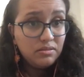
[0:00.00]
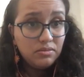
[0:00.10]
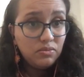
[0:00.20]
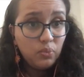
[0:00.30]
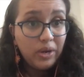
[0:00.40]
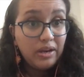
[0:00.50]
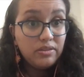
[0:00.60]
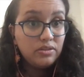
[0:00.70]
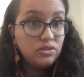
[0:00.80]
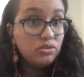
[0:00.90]
where
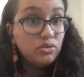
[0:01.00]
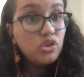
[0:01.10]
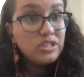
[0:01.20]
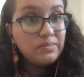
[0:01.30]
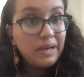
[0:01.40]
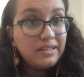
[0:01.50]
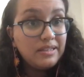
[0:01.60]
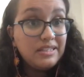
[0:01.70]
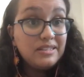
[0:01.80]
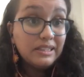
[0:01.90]
the solutions might
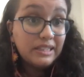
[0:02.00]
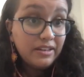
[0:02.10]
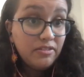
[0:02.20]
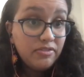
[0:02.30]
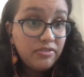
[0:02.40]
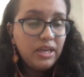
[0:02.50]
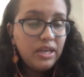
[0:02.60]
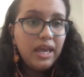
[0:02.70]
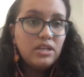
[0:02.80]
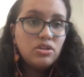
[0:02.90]
need to live,
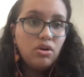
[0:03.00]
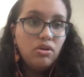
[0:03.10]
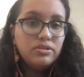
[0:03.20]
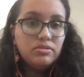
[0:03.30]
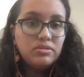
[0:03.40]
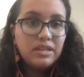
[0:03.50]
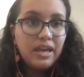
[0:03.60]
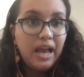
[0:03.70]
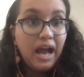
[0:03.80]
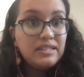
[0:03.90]
and to also
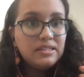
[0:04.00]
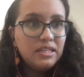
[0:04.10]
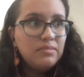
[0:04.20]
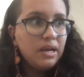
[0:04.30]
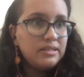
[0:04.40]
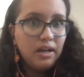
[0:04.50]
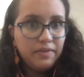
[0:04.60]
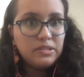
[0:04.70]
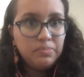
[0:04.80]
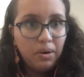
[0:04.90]
say, I see myself
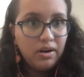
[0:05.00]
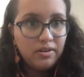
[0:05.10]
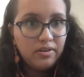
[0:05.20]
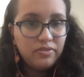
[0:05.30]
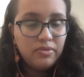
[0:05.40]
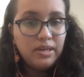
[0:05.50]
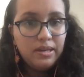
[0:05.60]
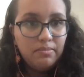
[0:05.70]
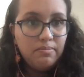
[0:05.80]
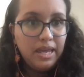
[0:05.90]
as part of
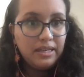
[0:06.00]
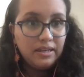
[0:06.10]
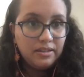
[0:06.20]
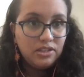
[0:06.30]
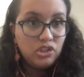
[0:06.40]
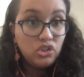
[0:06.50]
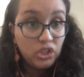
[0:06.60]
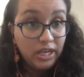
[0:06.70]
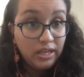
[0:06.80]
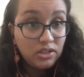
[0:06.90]
making this
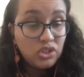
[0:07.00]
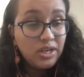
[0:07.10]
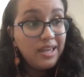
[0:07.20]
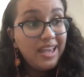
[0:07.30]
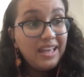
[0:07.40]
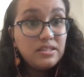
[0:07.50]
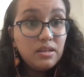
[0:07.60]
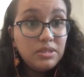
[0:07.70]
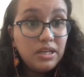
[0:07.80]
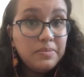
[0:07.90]
change. And
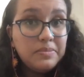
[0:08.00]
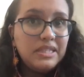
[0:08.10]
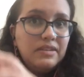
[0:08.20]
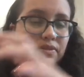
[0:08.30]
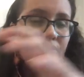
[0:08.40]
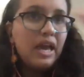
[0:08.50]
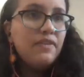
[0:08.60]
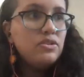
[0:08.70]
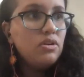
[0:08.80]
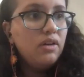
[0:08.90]
sometimes even
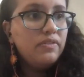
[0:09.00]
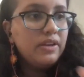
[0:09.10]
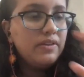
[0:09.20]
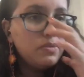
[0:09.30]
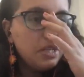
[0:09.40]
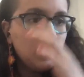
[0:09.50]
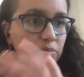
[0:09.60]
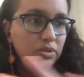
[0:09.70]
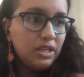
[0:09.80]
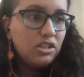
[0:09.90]
after all that information is
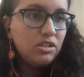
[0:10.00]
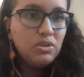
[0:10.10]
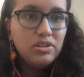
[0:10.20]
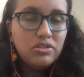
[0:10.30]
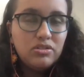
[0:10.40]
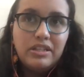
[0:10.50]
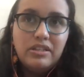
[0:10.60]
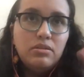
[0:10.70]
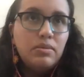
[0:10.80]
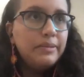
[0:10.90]
presented, communities are like, you
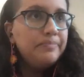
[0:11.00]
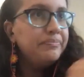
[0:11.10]
know what,